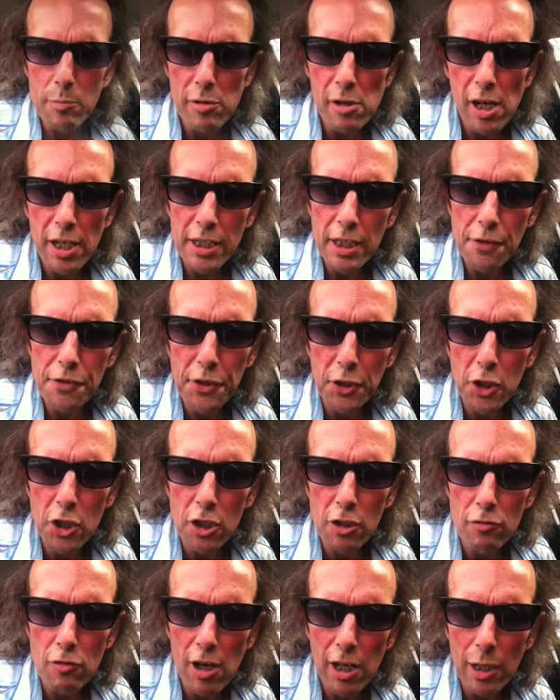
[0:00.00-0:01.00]
Brian, I think
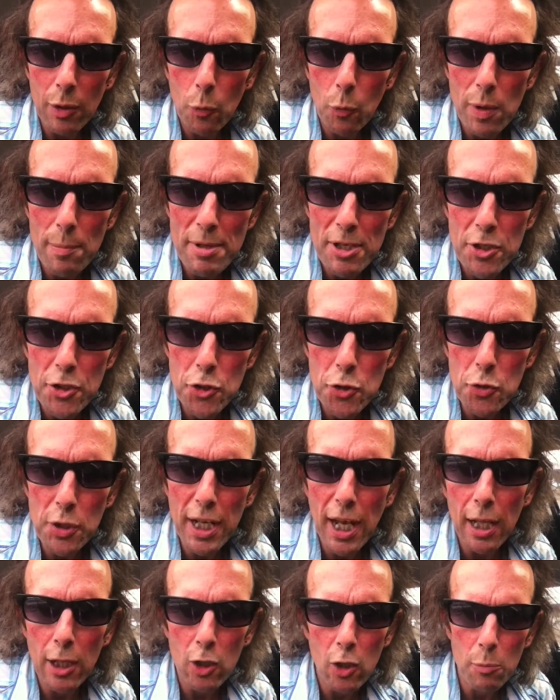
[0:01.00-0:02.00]
you're right. Women do
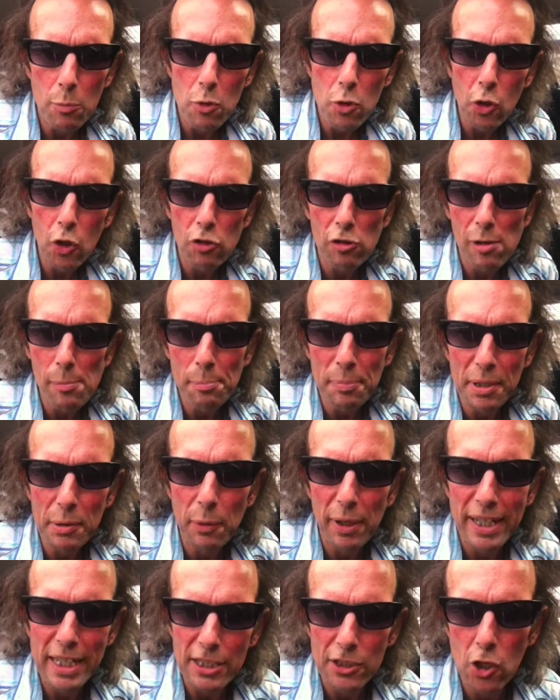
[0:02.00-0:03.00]
get a lot more grumpy
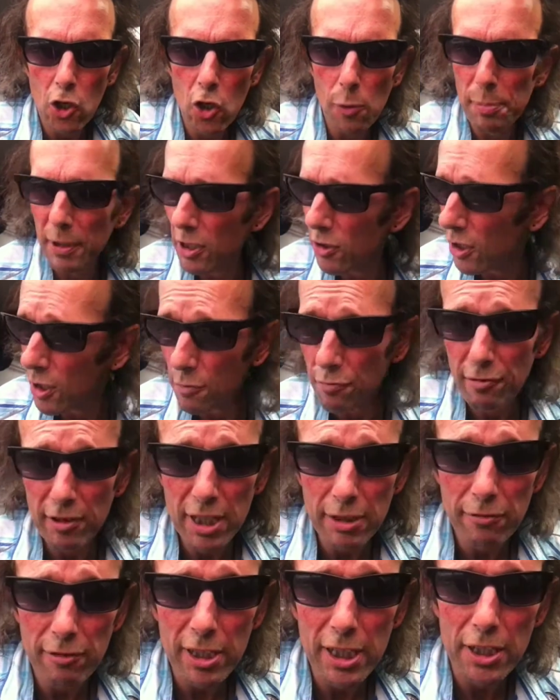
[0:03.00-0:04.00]
when it's hot because it's
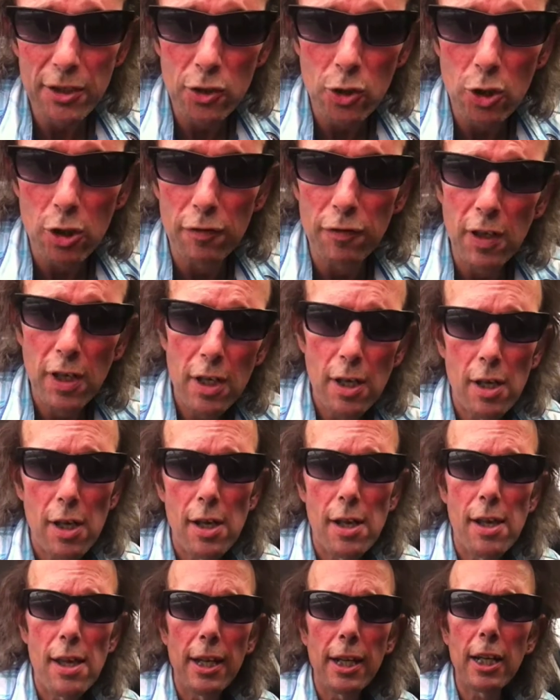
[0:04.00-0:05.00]
really, really sort of
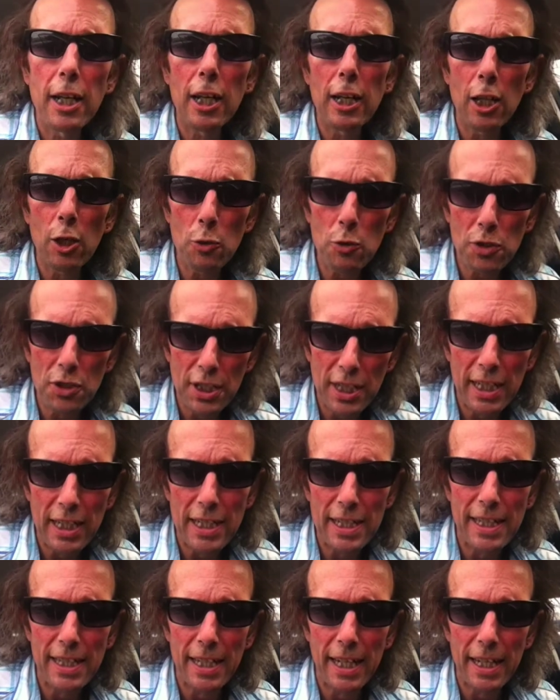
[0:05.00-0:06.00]
close
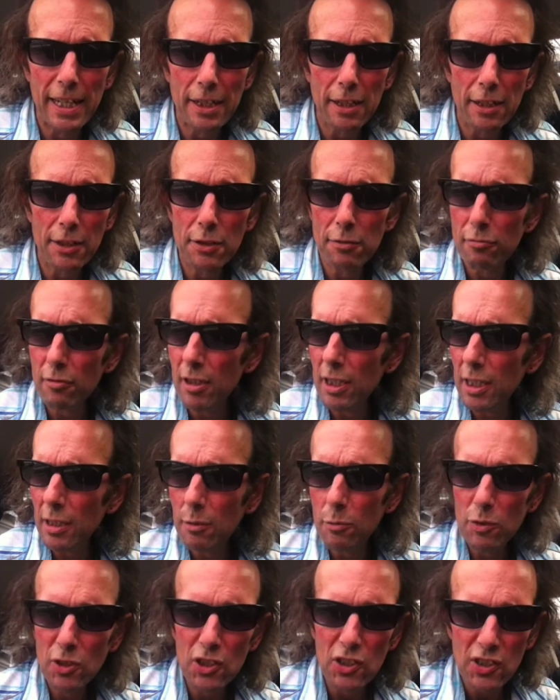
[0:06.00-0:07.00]
here today. It's
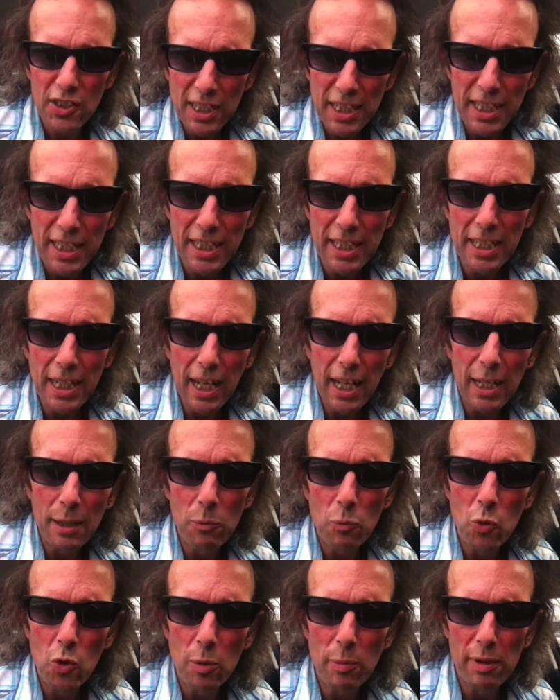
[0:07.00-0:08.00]
really sticky
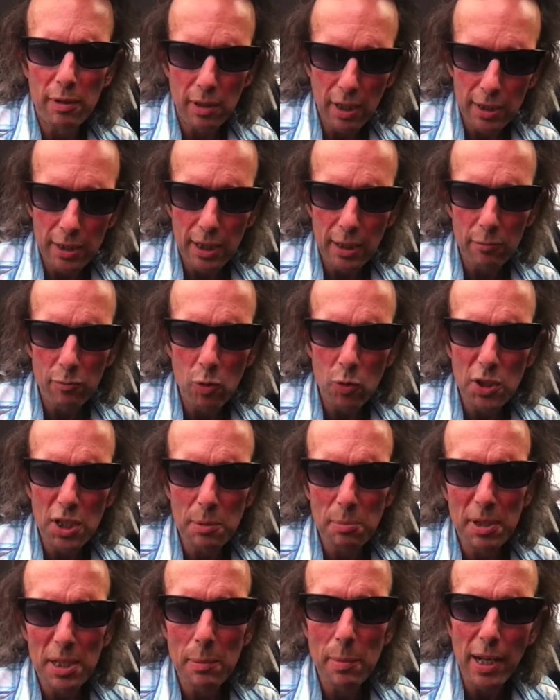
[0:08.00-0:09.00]
and warm, and yeah, Rosie's
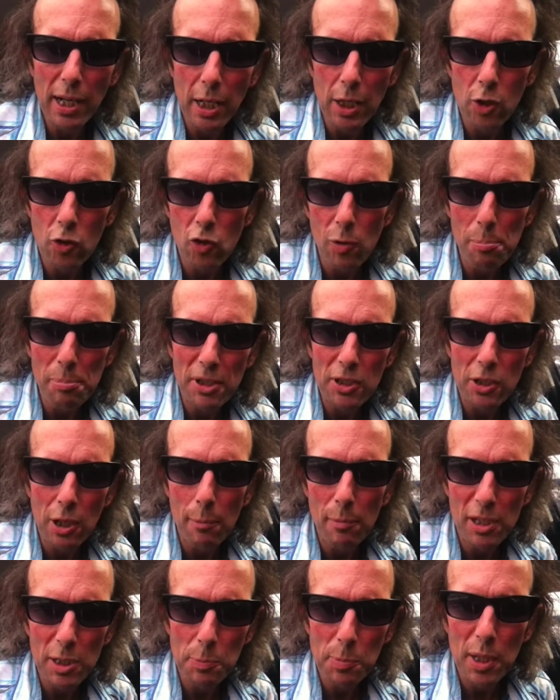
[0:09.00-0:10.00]
been a bit grumpy, so
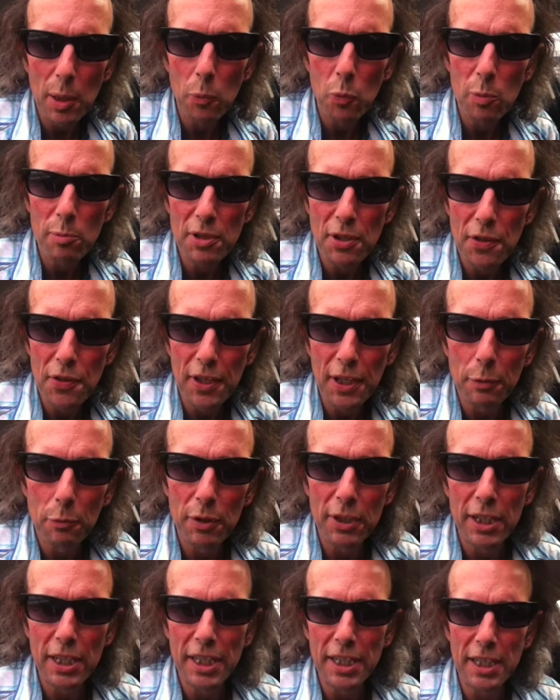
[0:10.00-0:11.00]
it must be a woman thing
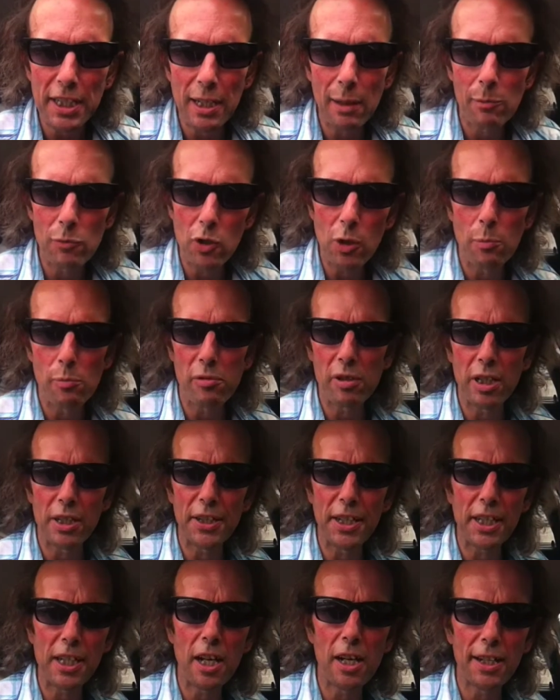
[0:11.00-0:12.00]
when the heat comes on, Brian.
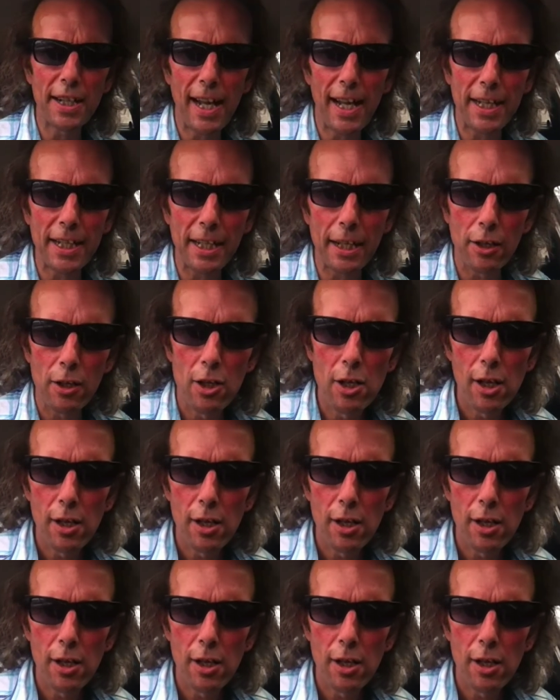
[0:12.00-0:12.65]
They can't hack it.